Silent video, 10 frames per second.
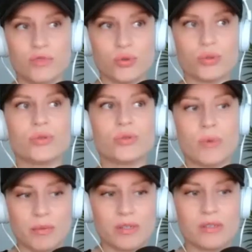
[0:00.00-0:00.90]
Drew's
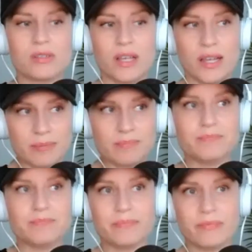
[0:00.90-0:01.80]
mama's like
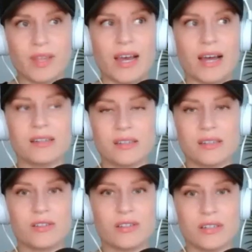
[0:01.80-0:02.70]
Allison
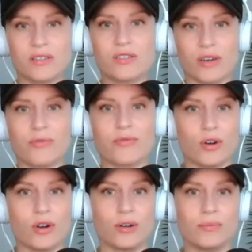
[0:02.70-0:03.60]
is, it's tough for
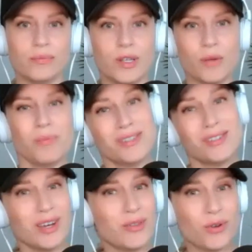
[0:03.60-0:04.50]
her. You know,
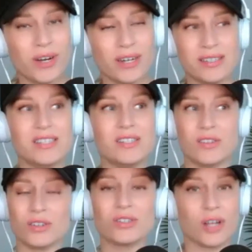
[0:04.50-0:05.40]
mental health
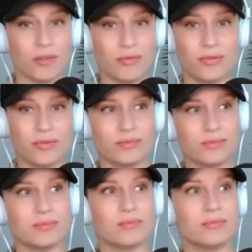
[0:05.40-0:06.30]
crises are tough.
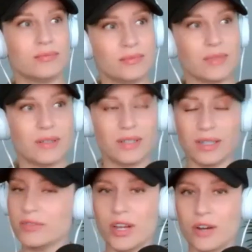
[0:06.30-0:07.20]
You
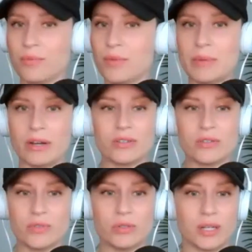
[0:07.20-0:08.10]
know, I've scared my parents
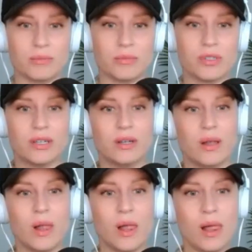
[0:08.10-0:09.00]
a few times.
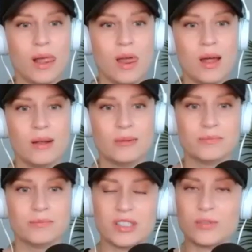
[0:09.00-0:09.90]

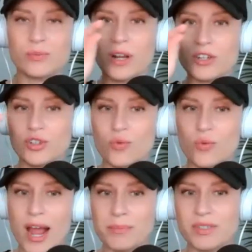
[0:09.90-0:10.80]
It says production
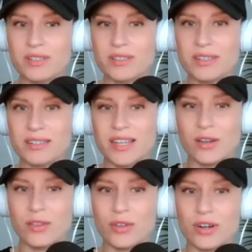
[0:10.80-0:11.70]
wraps
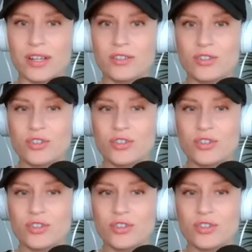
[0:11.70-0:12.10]
10:30.